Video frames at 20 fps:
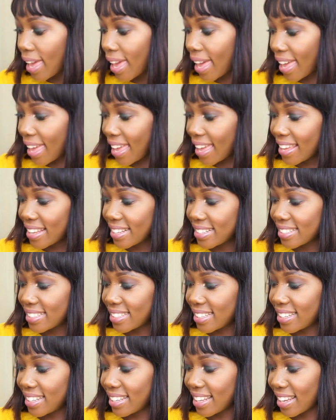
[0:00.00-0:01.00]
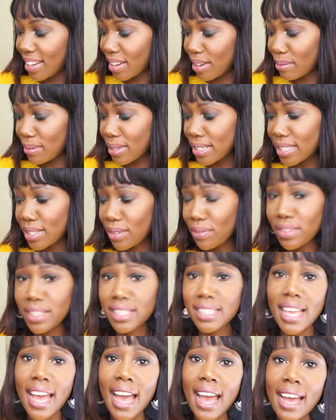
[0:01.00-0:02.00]
And I got myself
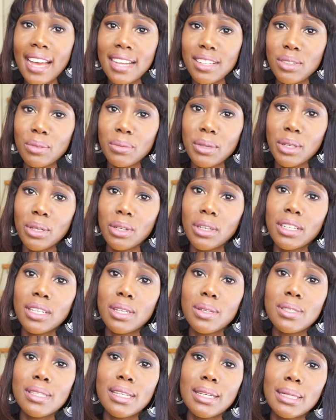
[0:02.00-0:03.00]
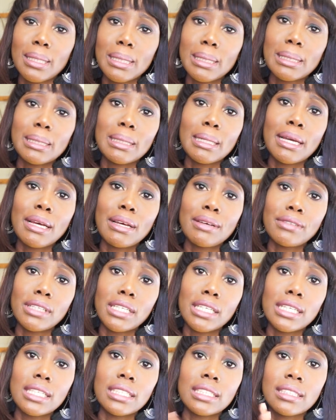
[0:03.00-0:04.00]
this hat. Oh my god, I was like, I gotta have
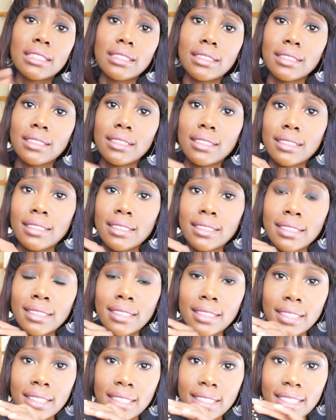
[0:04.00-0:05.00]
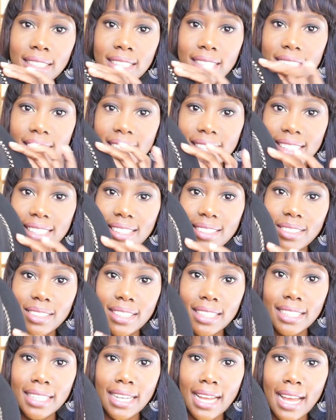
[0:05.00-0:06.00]
it. Look at